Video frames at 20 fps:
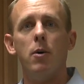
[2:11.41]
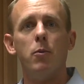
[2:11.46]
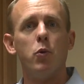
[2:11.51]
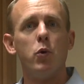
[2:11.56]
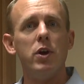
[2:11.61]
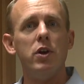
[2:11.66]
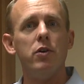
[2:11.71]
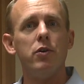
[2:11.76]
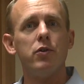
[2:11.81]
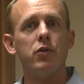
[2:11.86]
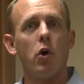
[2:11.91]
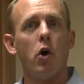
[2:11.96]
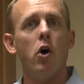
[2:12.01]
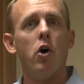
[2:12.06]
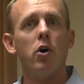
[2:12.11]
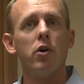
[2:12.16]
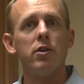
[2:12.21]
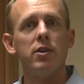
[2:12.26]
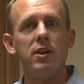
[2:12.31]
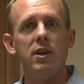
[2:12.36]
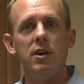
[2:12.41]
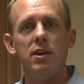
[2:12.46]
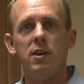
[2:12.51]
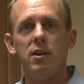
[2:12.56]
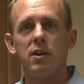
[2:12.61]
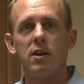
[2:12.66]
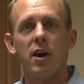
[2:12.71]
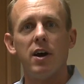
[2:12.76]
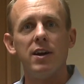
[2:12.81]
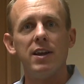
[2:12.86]
We use all the
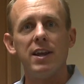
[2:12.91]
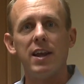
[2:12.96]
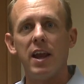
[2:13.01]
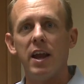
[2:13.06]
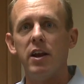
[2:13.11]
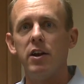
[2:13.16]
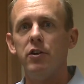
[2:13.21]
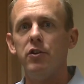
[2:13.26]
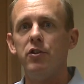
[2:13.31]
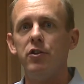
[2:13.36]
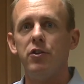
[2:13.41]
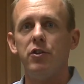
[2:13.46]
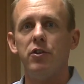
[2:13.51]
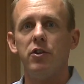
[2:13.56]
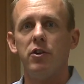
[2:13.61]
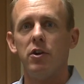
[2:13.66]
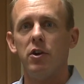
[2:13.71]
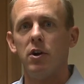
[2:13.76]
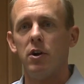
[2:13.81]
cutting edge